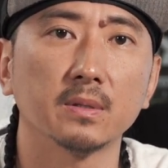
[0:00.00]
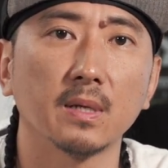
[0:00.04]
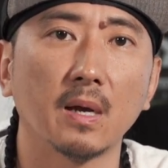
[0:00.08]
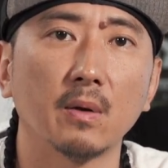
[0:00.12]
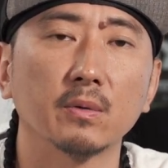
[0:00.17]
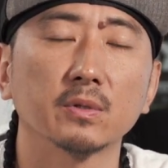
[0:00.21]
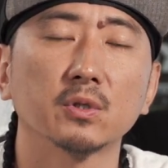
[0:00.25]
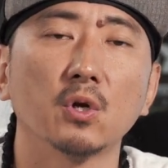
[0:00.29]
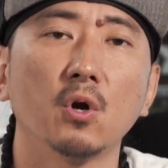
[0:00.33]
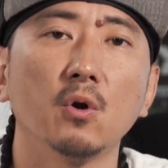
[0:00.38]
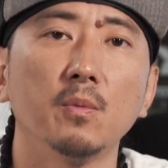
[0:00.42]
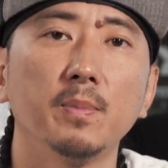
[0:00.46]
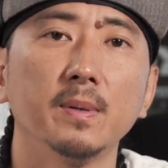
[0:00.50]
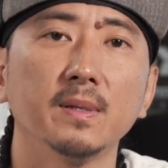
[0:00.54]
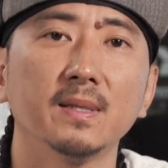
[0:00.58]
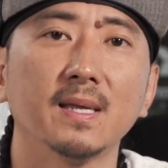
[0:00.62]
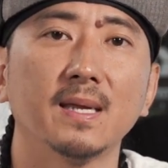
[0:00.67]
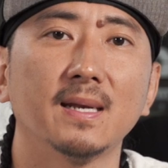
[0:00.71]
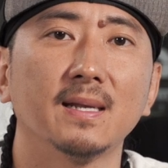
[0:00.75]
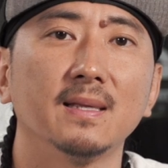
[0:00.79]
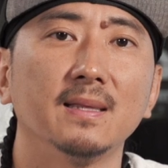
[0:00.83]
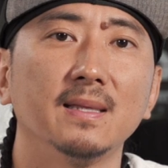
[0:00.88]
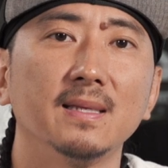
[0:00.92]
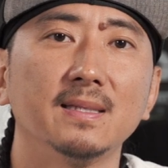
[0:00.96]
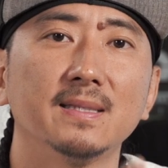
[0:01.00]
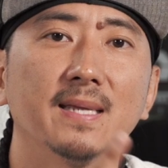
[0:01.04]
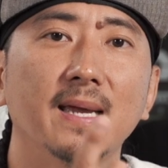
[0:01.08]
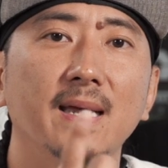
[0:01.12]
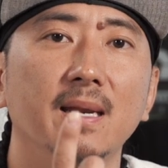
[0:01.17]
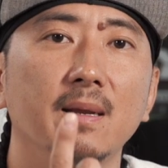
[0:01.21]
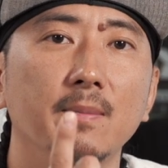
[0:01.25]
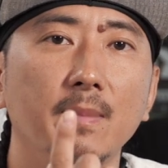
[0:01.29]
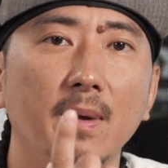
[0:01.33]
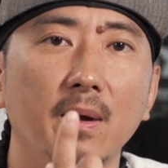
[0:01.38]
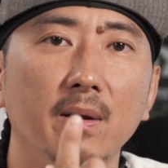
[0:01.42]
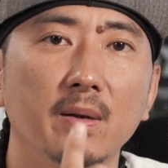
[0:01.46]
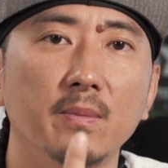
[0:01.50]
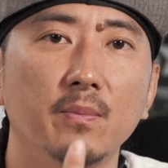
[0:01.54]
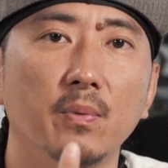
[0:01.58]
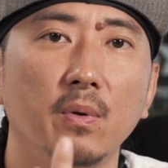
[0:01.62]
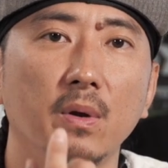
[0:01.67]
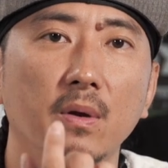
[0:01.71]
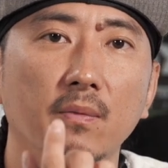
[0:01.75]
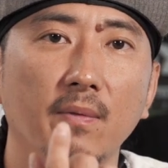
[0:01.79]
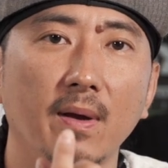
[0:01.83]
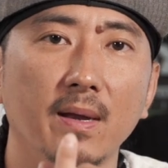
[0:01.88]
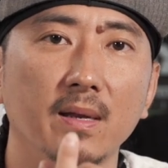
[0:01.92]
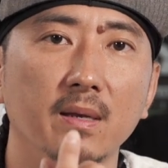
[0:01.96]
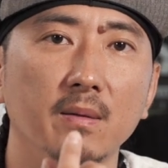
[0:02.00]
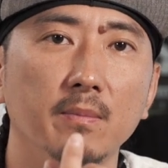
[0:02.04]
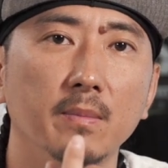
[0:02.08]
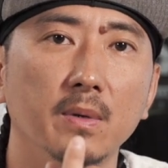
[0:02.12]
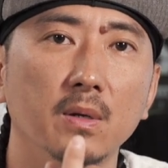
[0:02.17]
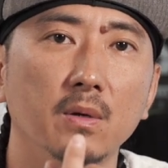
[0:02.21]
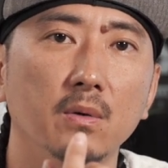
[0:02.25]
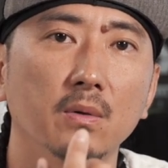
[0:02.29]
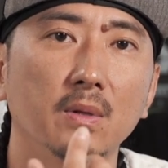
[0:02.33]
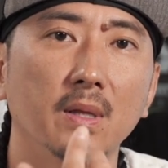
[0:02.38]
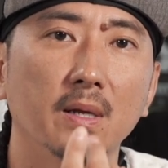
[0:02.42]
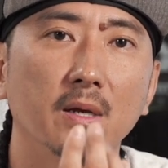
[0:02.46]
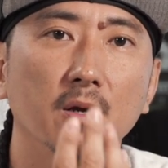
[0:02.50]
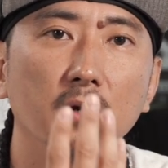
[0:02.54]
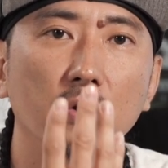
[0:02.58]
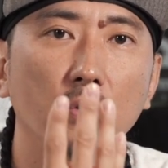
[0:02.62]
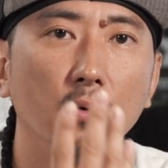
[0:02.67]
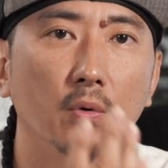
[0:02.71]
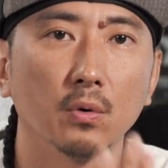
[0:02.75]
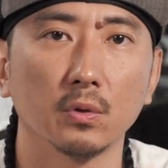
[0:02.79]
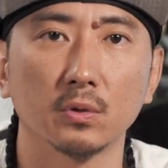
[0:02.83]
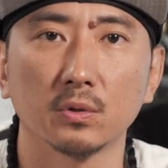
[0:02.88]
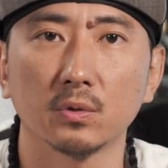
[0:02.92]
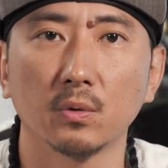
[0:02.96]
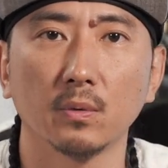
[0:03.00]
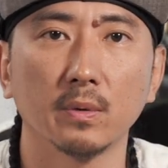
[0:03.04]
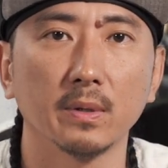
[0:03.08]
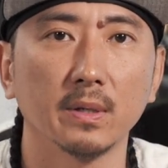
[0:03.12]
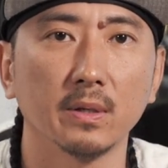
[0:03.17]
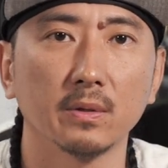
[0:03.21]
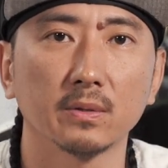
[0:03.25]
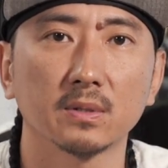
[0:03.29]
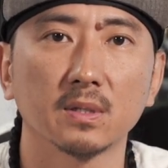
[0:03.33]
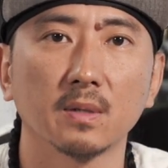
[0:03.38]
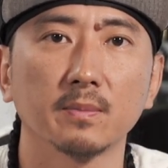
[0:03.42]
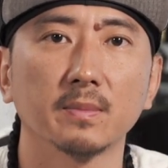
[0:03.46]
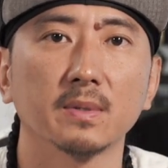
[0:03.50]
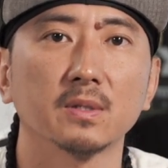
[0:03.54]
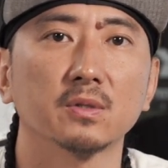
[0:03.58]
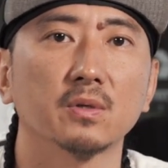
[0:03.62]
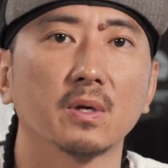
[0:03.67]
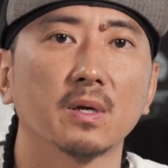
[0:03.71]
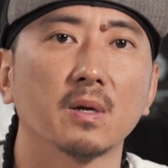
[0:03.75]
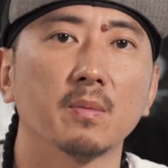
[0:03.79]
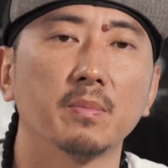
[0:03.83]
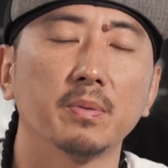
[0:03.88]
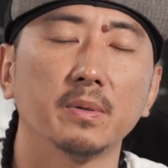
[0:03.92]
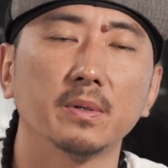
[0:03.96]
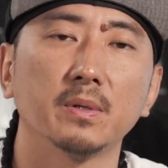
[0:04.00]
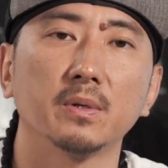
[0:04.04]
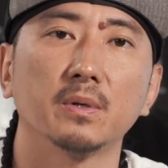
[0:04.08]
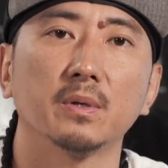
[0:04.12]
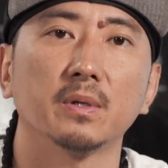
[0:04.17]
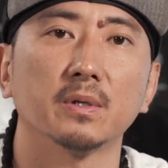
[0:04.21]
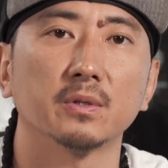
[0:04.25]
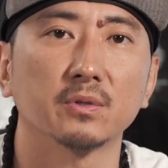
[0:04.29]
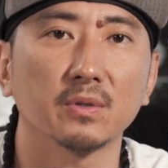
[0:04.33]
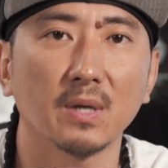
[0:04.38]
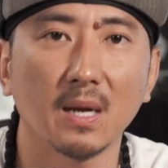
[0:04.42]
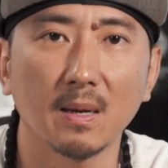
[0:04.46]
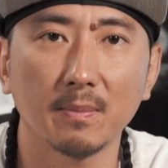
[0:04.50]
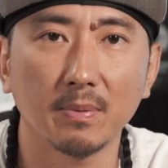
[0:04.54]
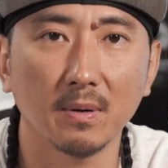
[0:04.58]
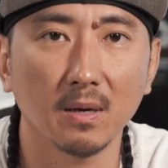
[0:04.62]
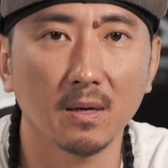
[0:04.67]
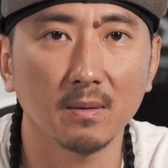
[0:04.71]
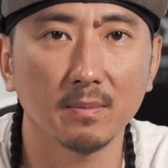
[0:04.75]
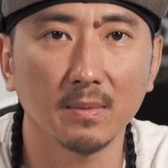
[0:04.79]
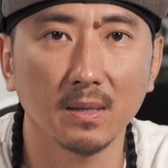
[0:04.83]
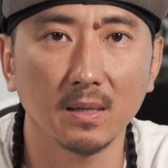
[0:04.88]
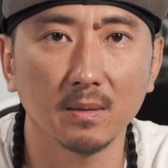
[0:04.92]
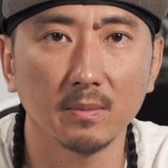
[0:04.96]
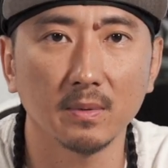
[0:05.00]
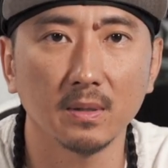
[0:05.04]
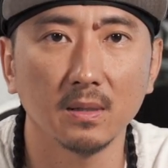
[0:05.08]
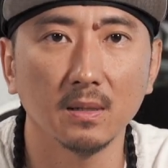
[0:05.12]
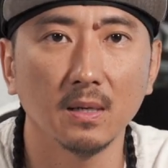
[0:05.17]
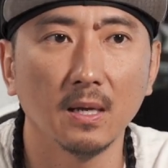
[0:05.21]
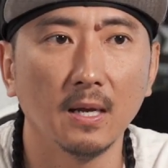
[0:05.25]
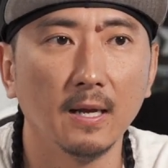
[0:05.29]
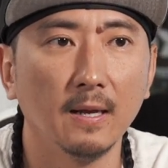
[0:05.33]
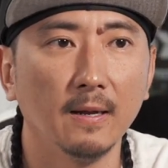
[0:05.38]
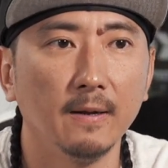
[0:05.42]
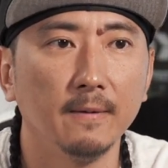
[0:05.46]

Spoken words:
I was hoping that it at least had a mounting point right in the middle, like a 1/4 or something, so I could put it on a tripod maybe.